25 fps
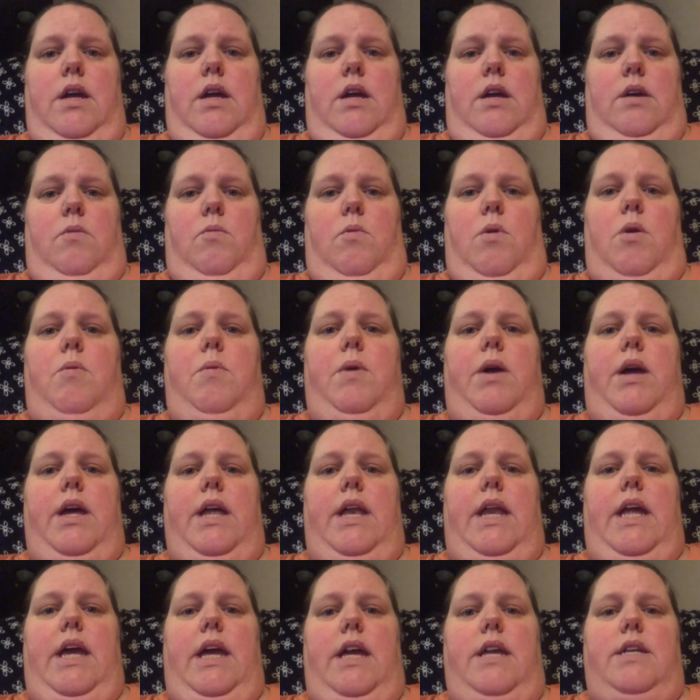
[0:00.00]

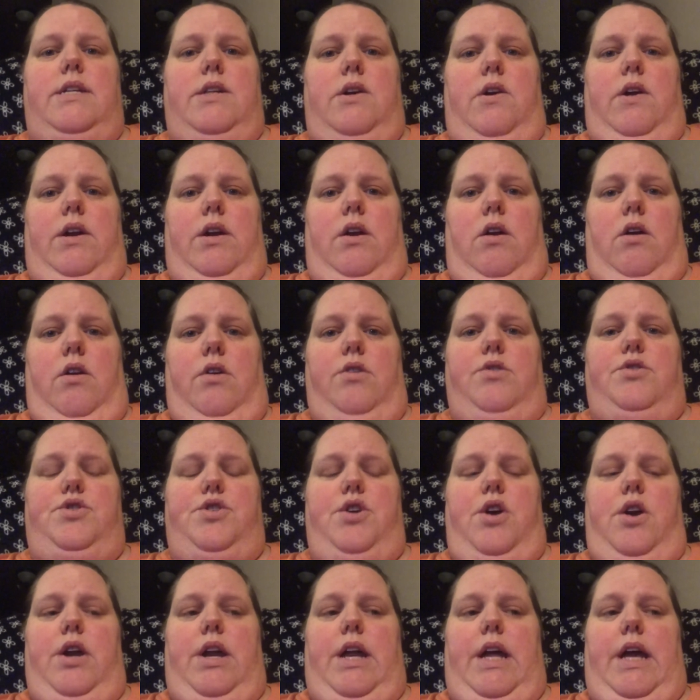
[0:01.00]
eat during our
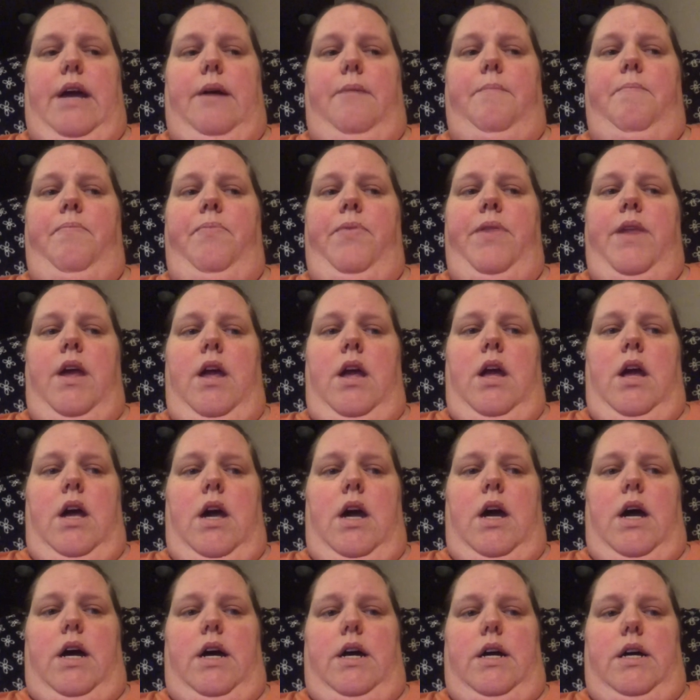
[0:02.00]
journey.
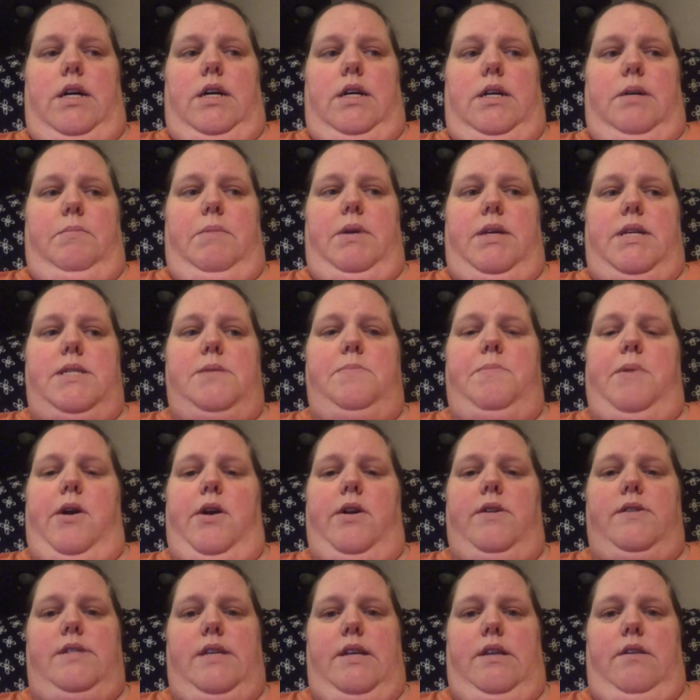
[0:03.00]

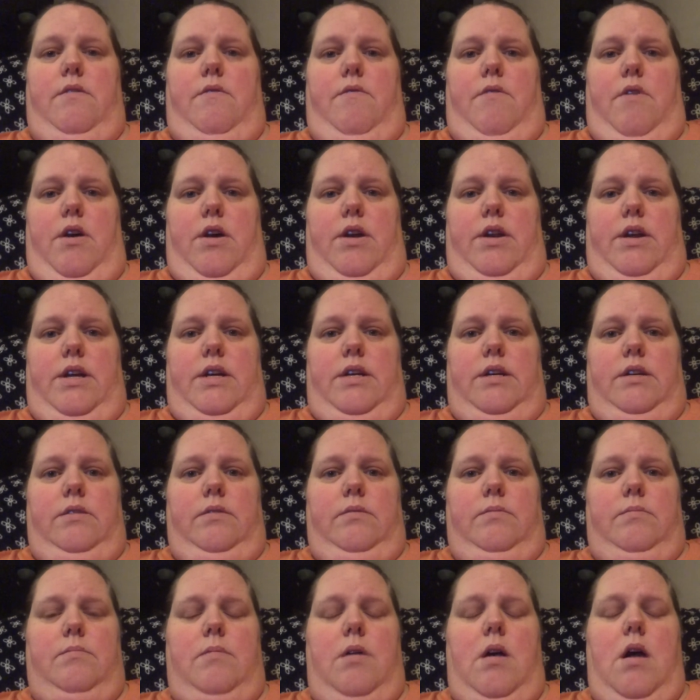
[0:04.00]
Experiencing Nirvana,
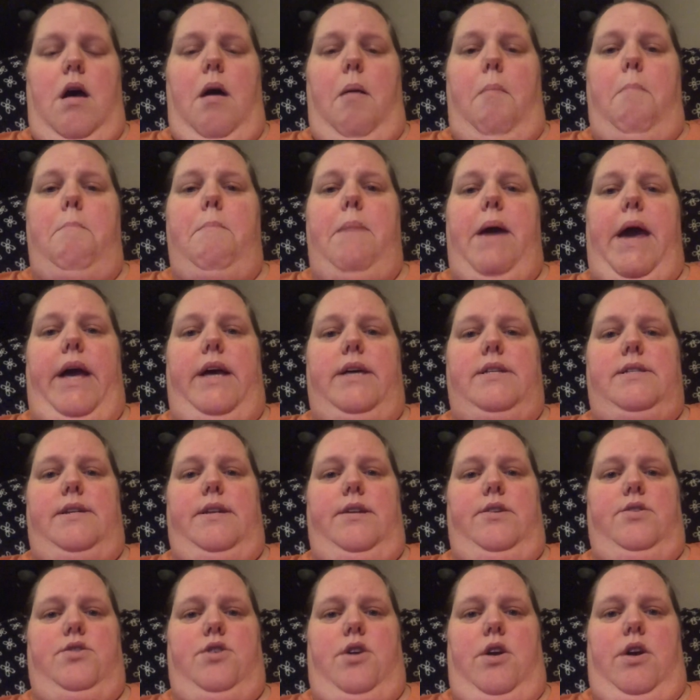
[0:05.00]

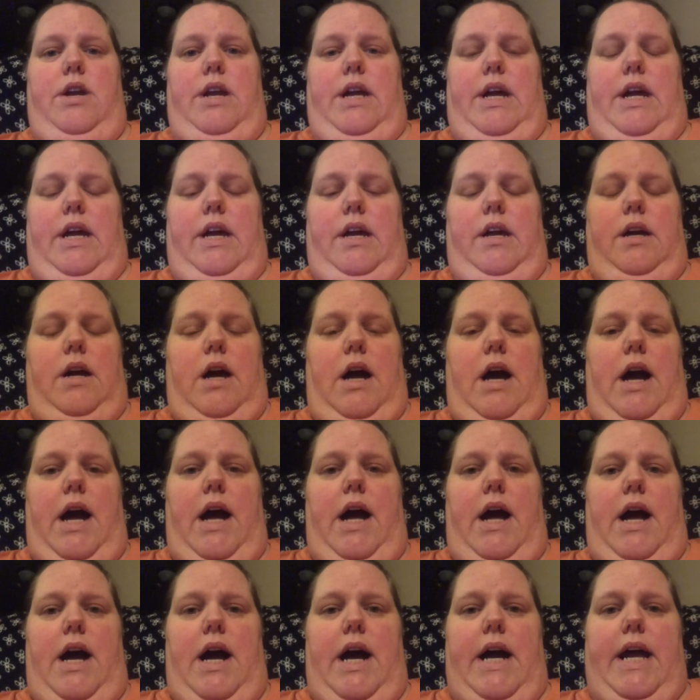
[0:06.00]
amazing journey.
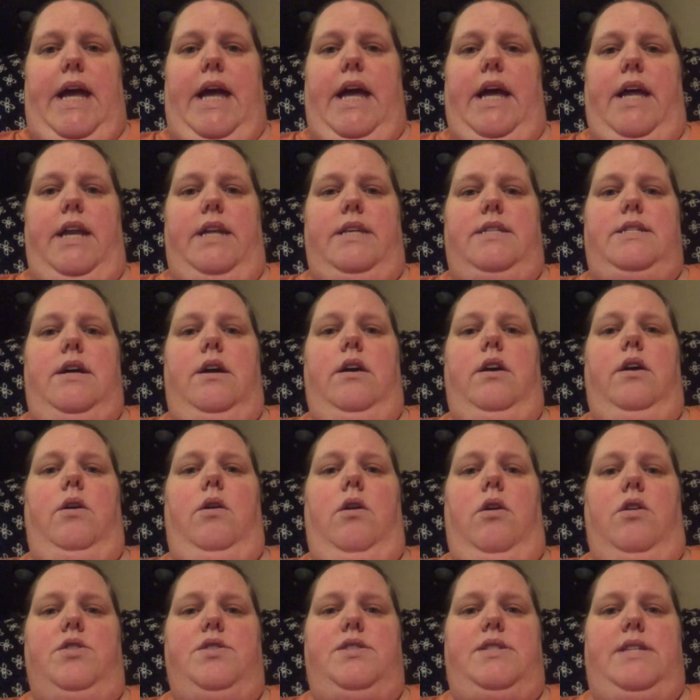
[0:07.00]
I can't tell you
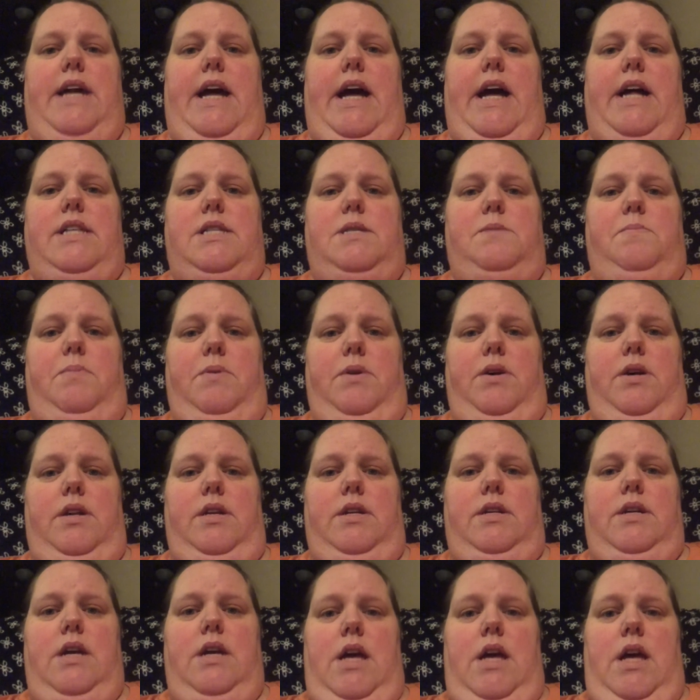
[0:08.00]
her stats,
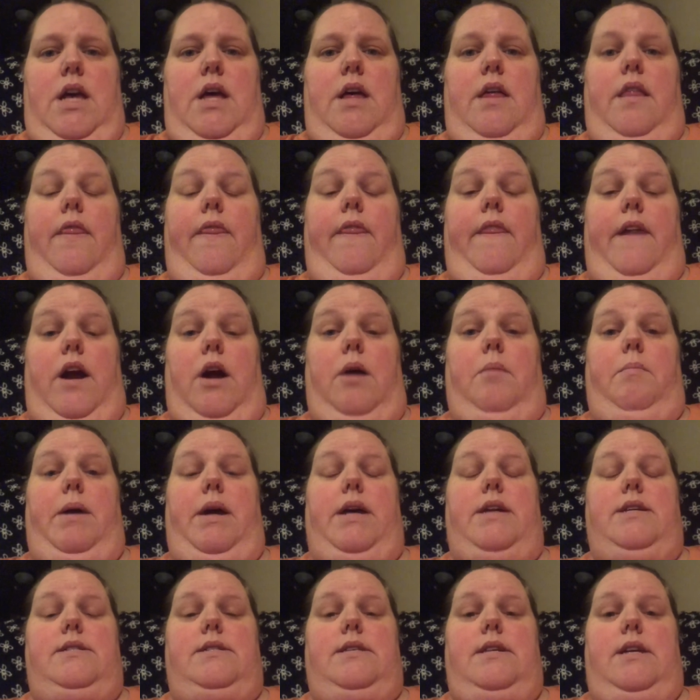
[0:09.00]
but they're
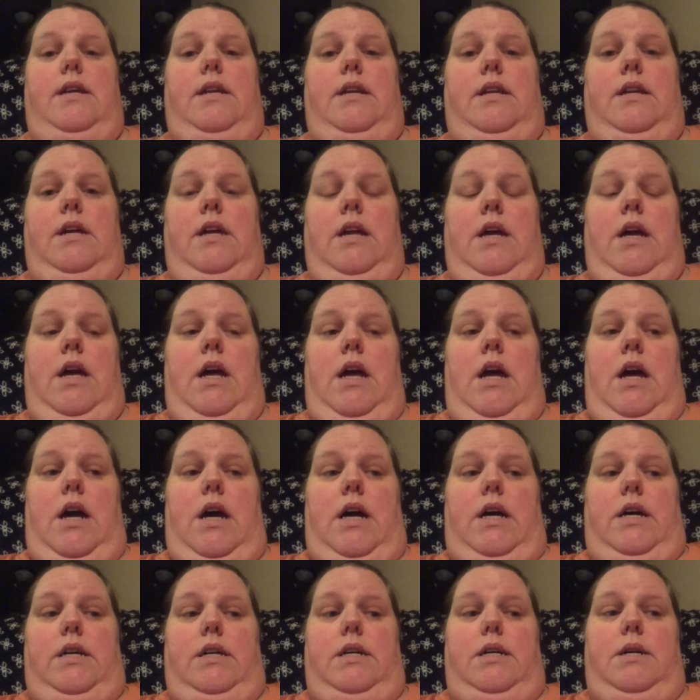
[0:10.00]
amazing.
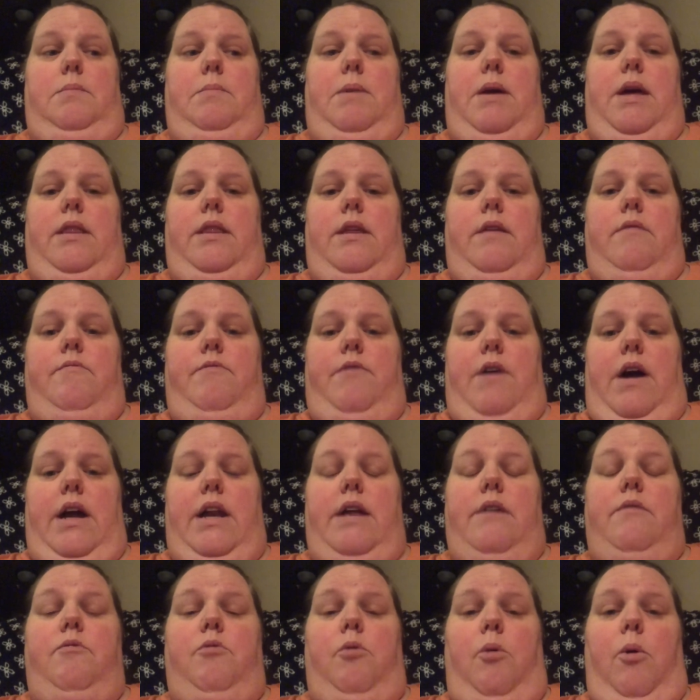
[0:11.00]
And then
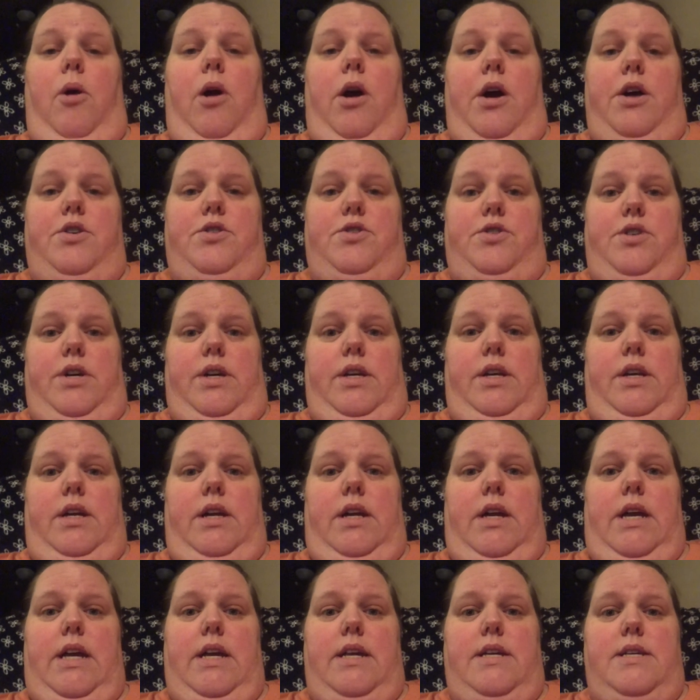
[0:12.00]
Fighting 400,
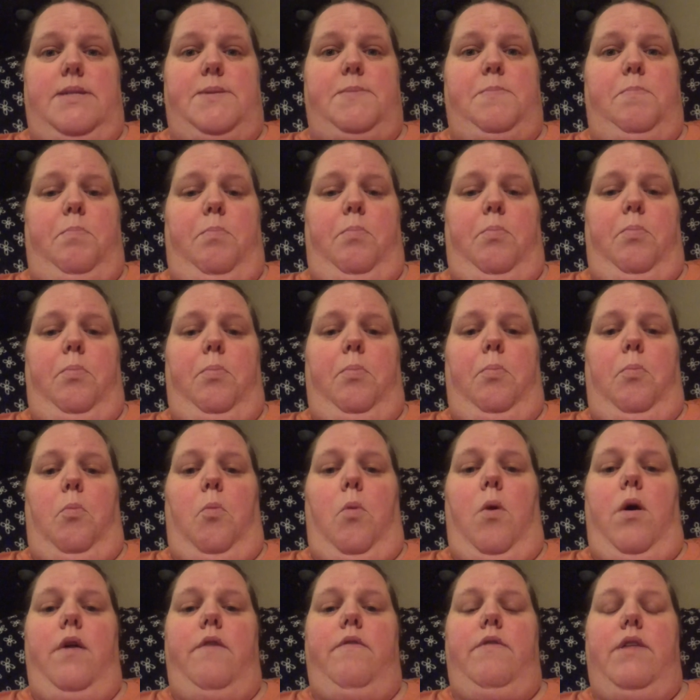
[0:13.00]
he's
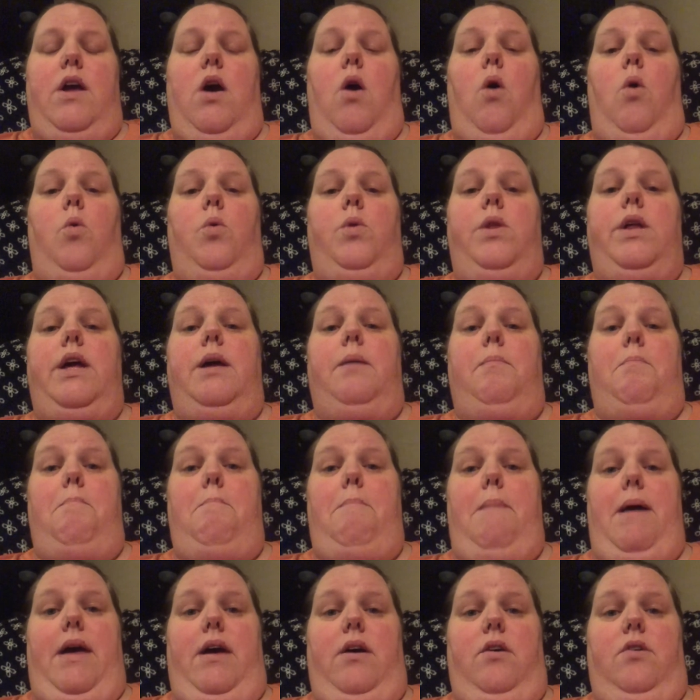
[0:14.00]
one of the only
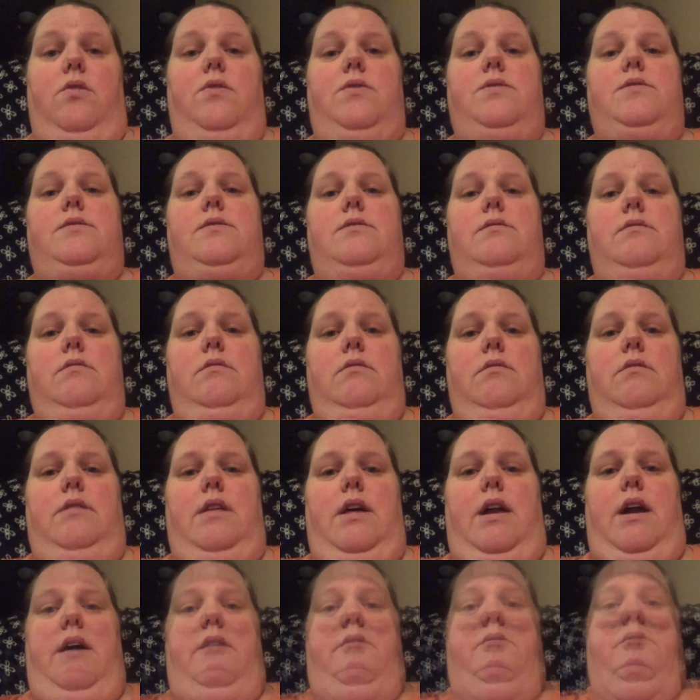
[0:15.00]
males
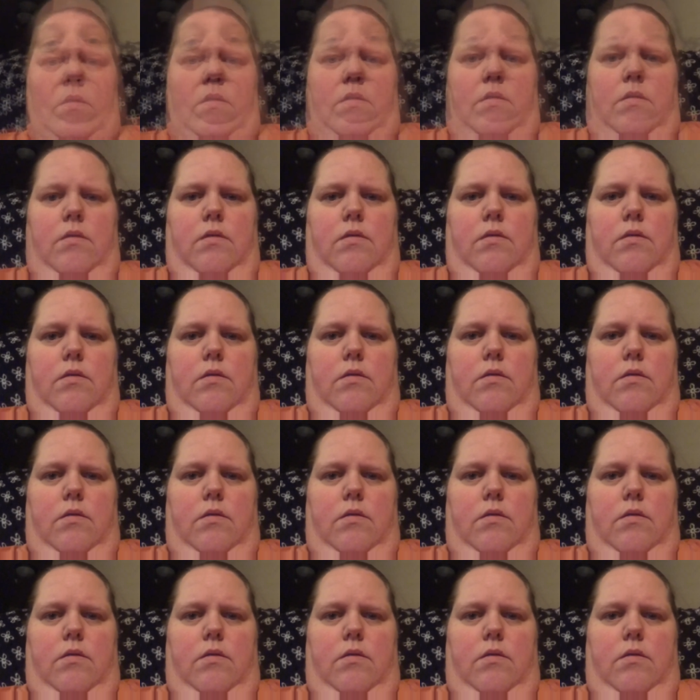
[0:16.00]
that I found.